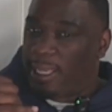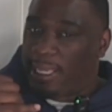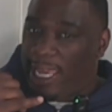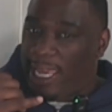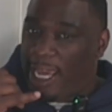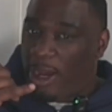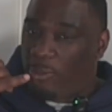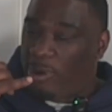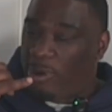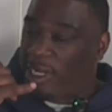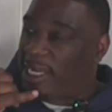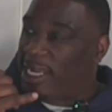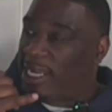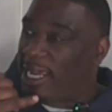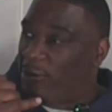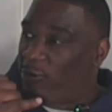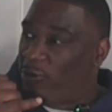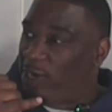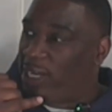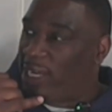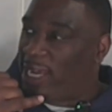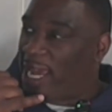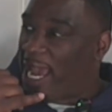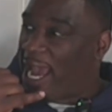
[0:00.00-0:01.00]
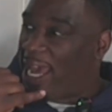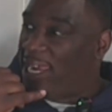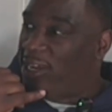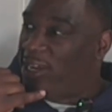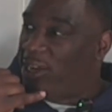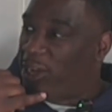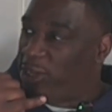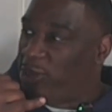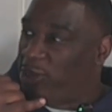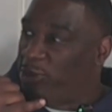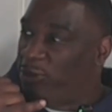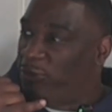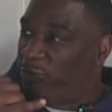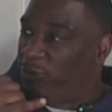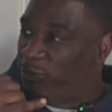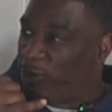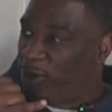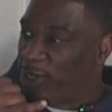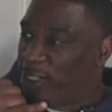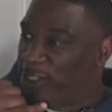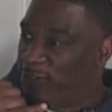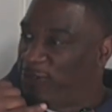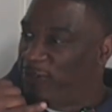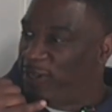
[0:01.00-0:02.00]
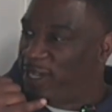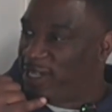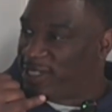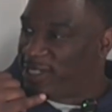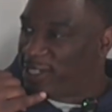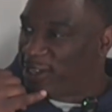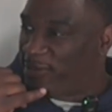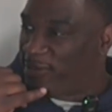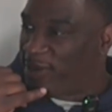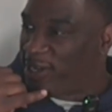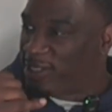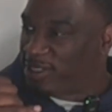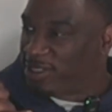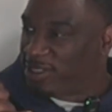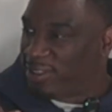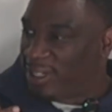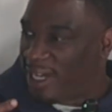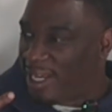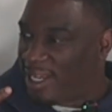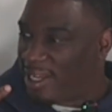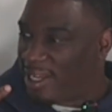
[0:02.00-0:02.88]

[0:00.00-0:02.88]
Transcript: yeah, we need 80 uniforms for this commercial.